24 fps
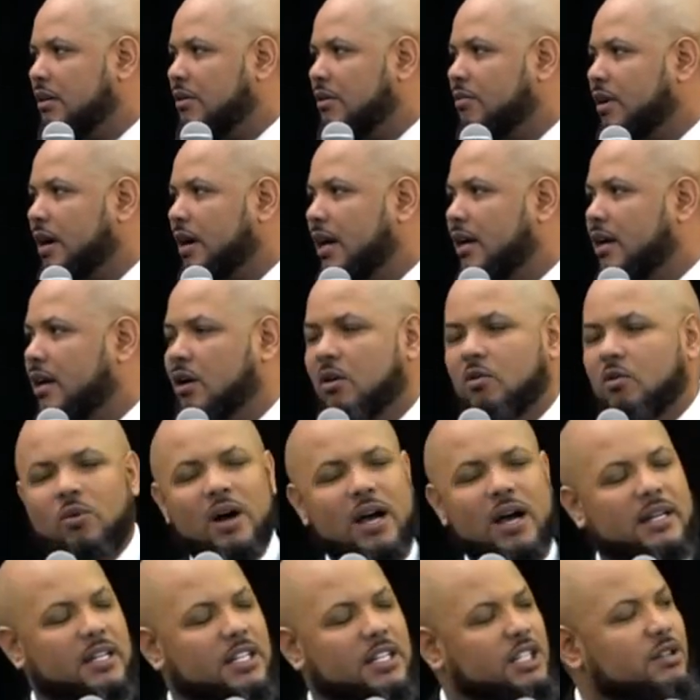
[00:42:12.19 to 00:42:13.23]
right?
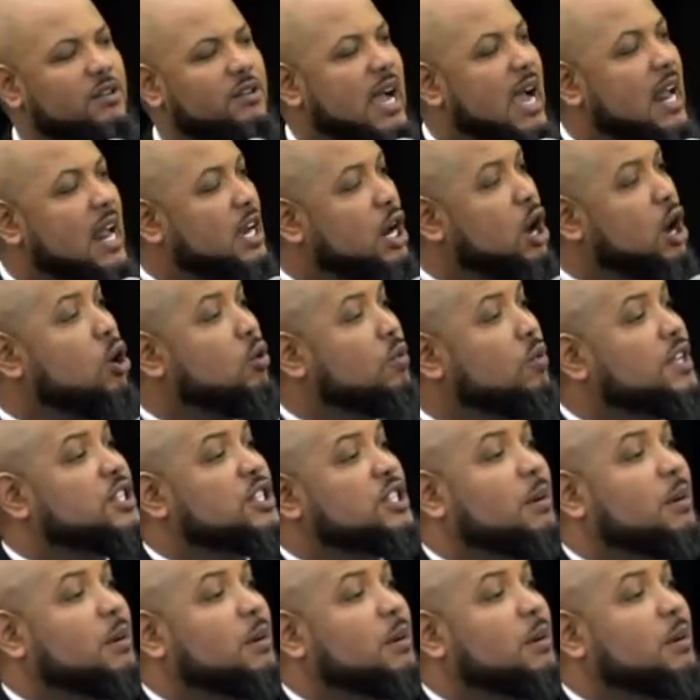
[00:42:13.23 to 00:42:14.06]
What? Did you not know that